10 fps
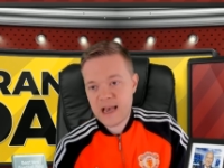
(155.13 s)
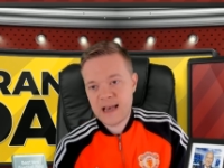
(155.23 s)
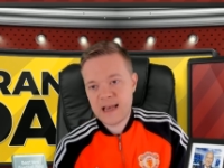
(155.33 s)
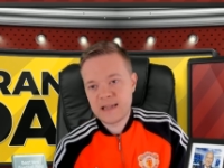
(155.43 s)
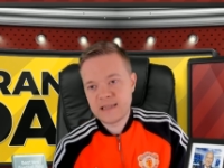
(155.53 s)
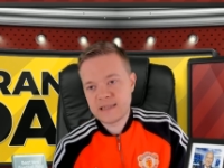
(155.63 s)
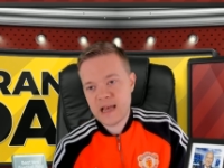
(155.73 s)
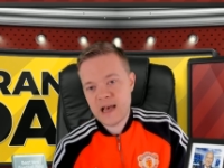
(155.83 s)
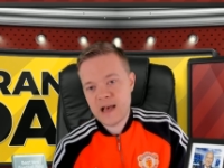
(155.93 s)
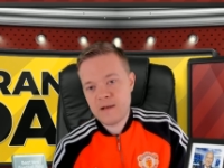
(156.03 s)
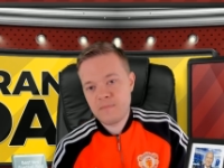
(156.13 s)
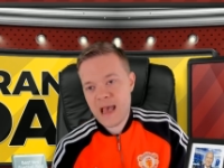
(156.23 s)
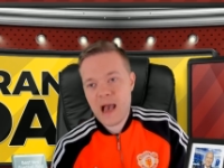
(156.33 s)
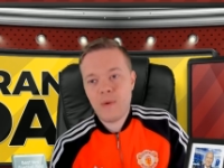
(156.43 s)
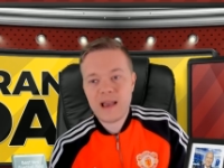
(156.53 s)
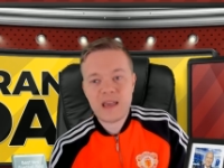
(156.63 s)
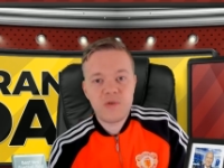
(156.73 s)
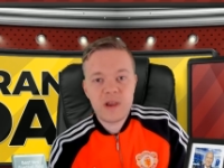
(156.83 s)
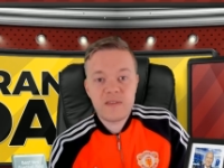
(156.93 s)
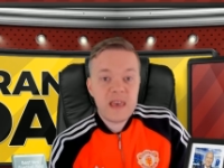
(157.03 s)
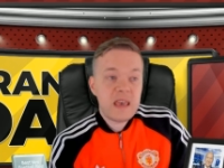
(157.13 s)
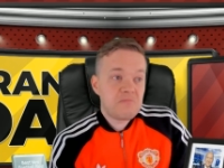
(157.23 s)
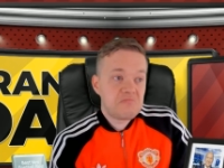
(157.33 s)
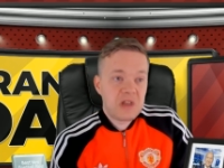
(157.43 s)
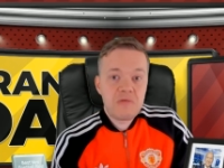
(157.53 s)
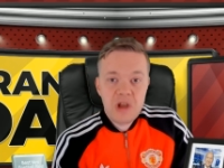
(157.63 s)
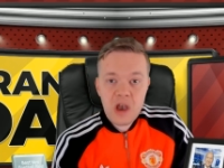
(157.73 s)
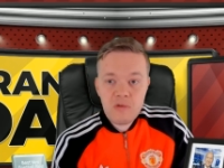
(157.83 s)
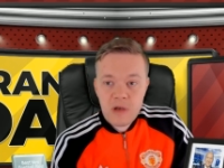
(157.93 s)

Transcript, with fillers: and um, how accurate is he? Don't know.